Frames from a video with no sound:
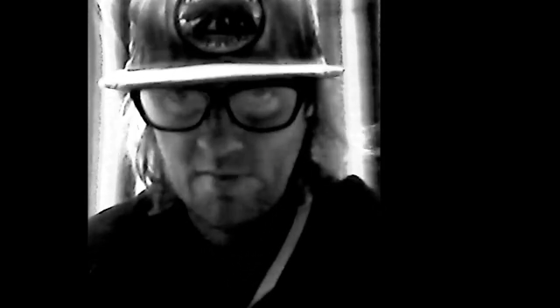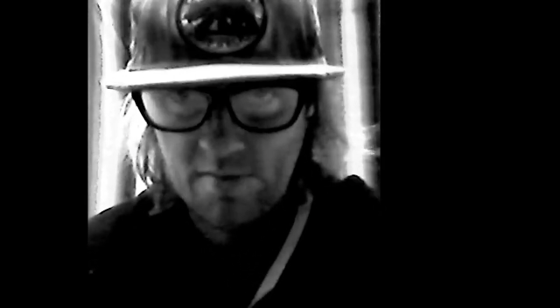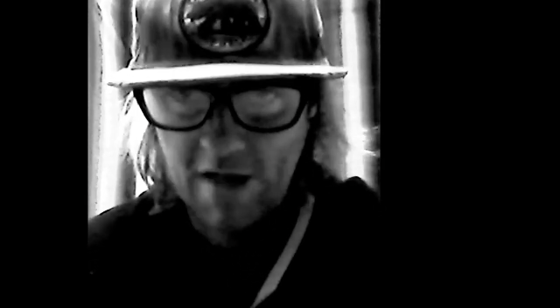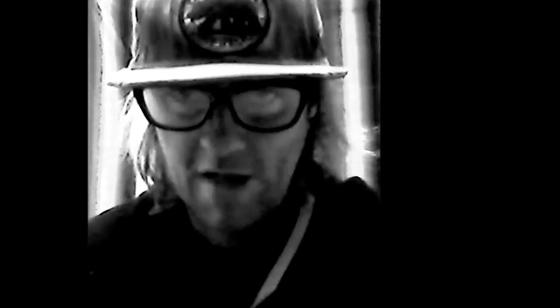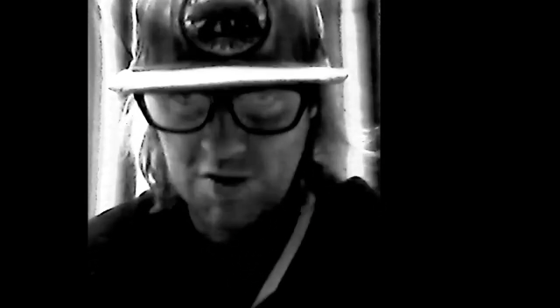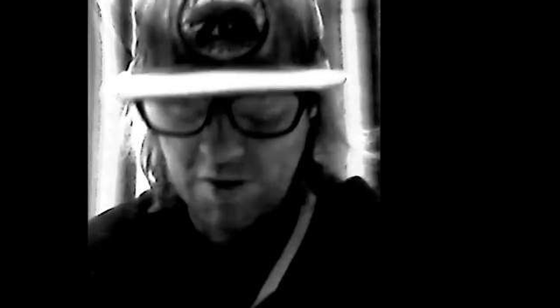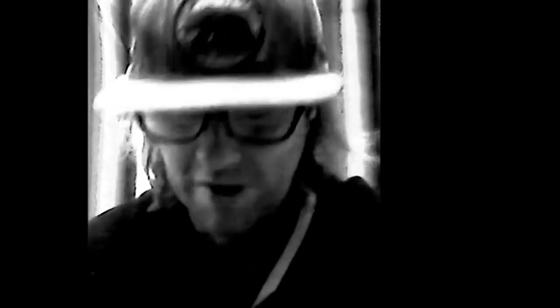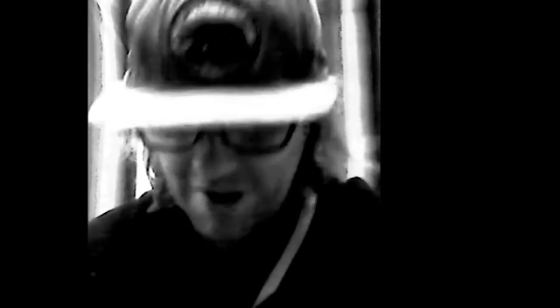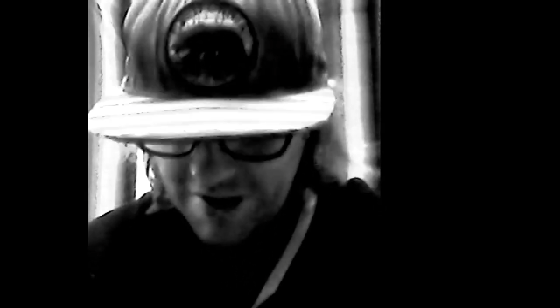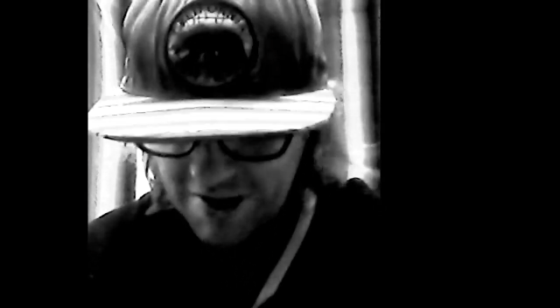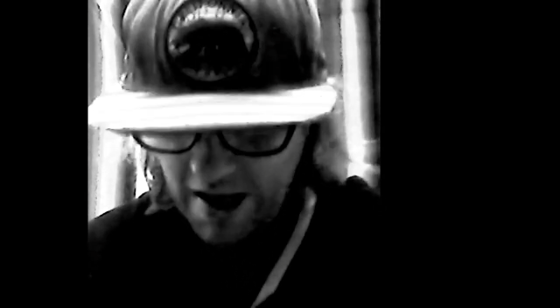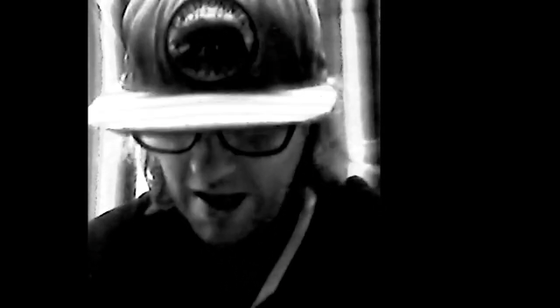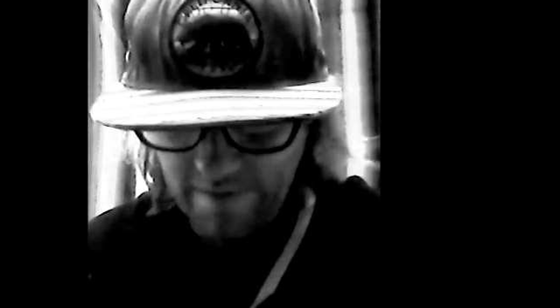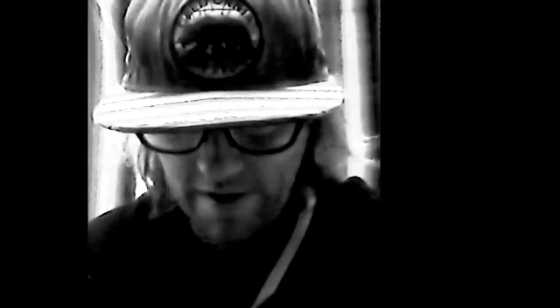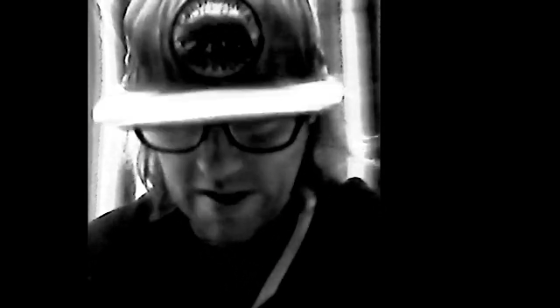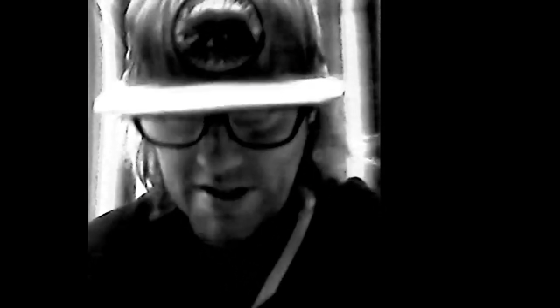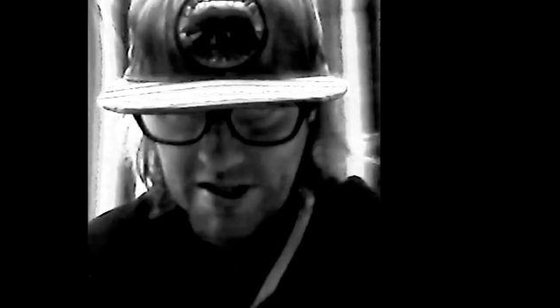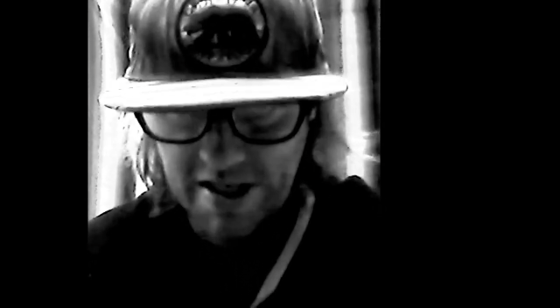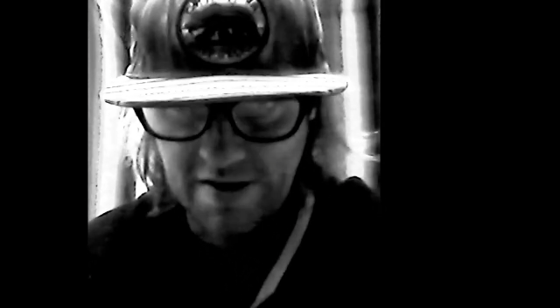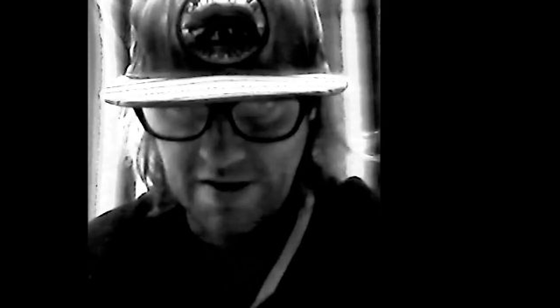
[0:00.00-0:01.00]
That's what a slave
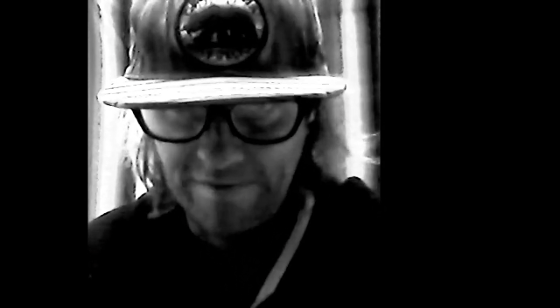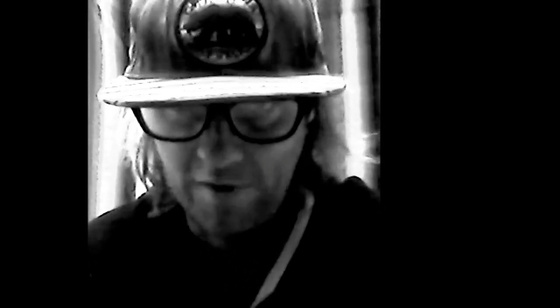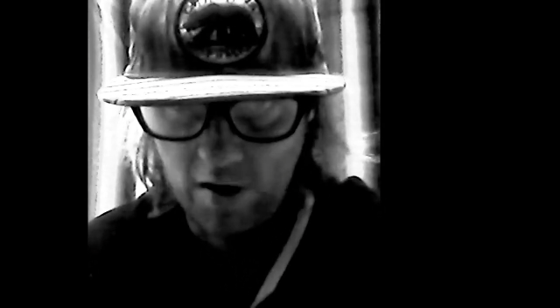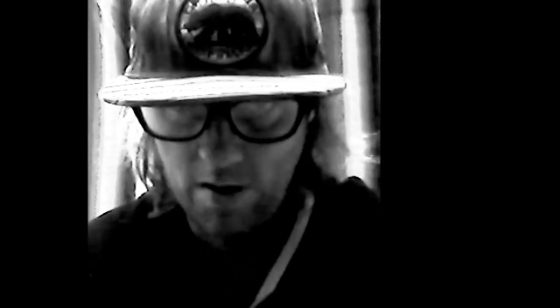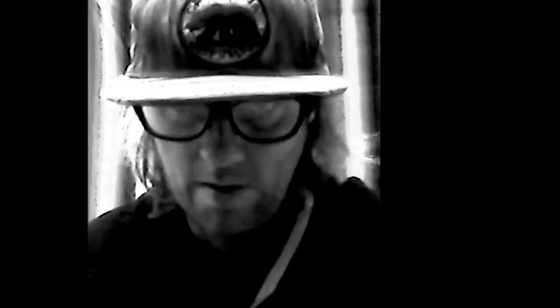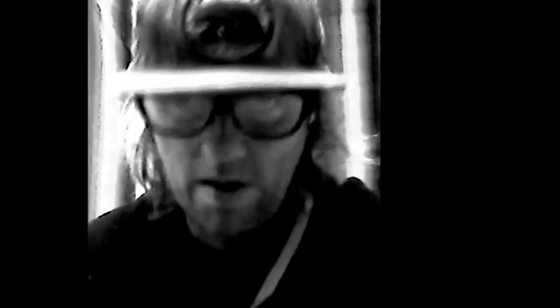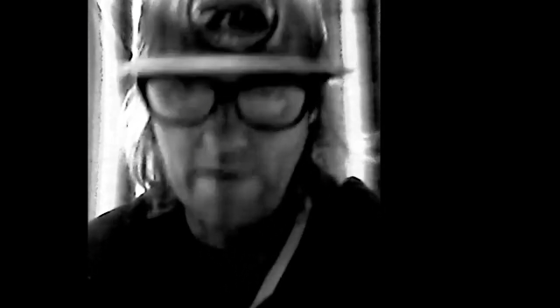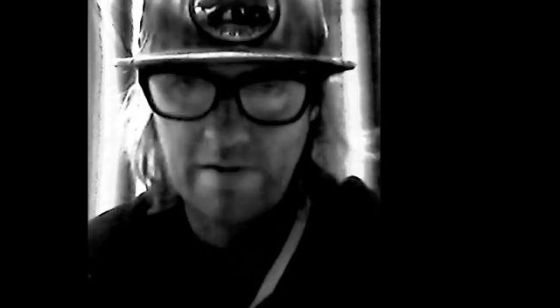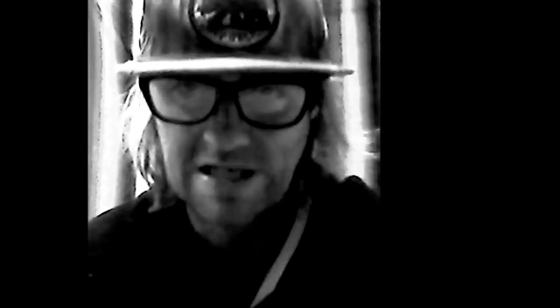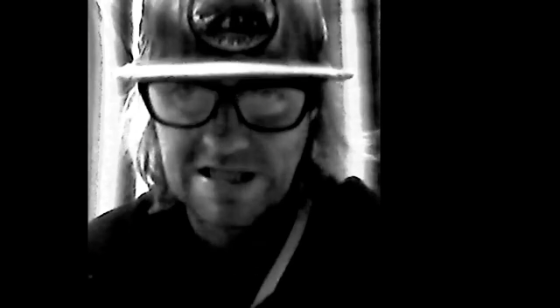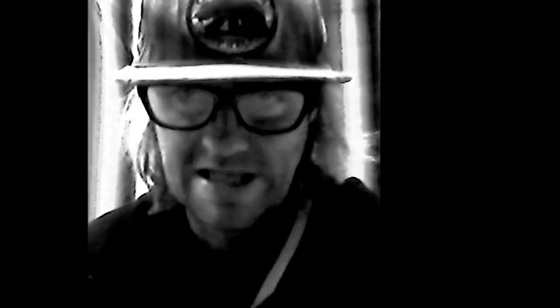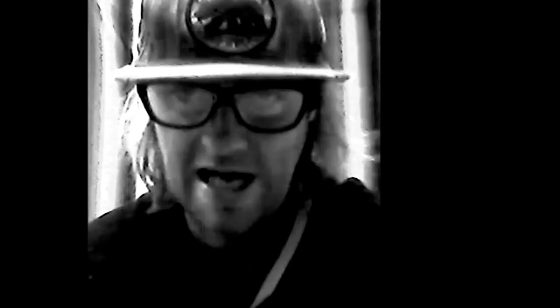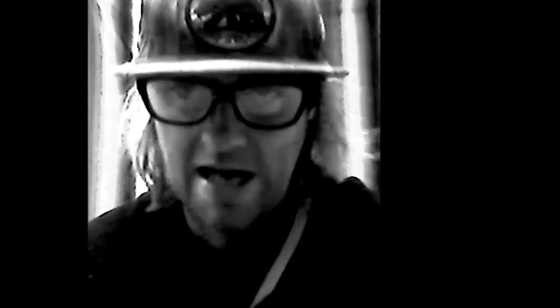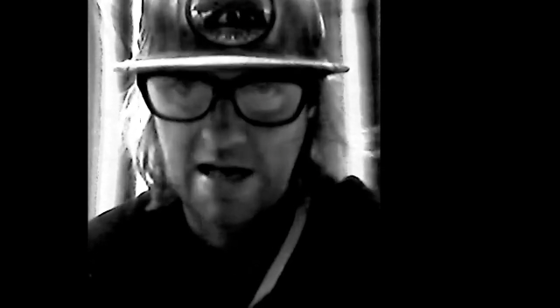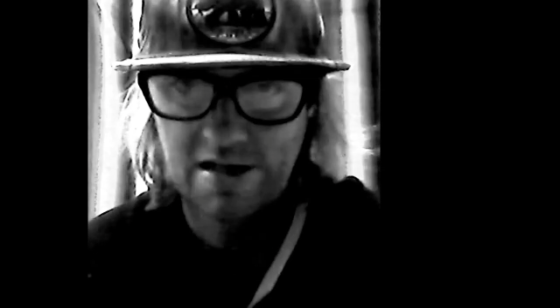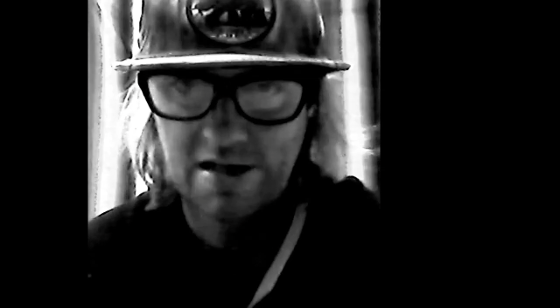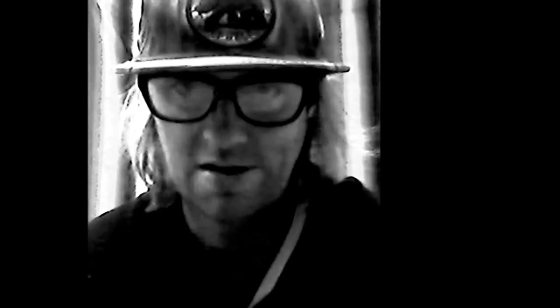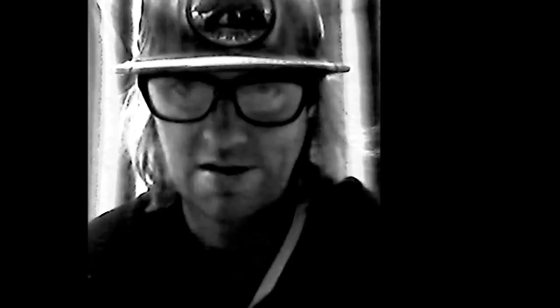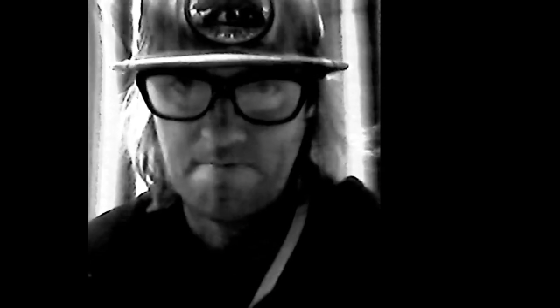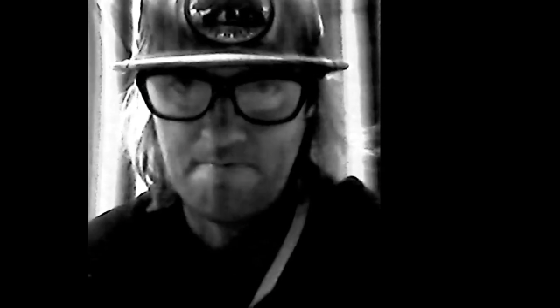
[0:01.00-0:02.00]
is. It's a form of
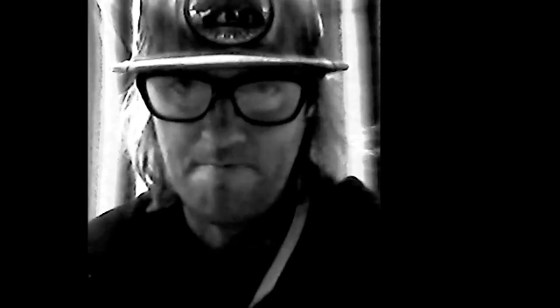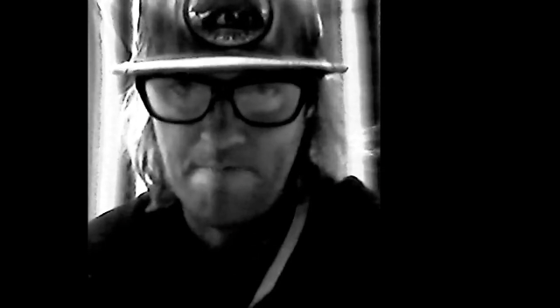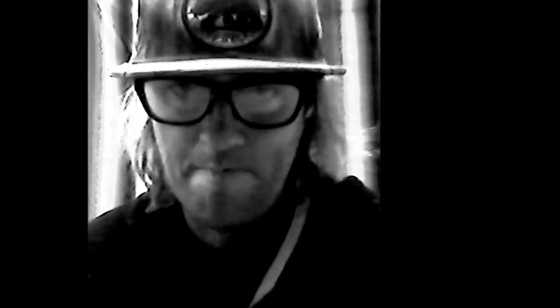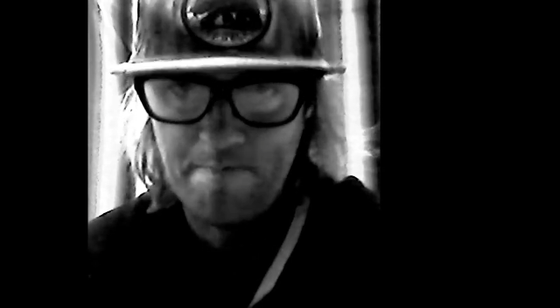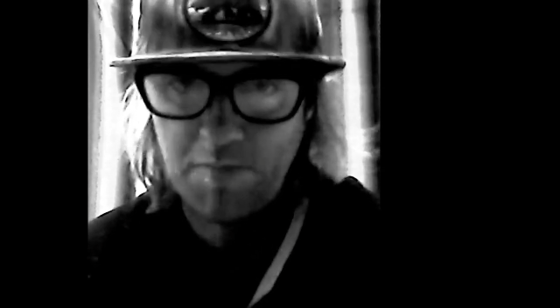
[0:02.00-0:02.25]
insanity,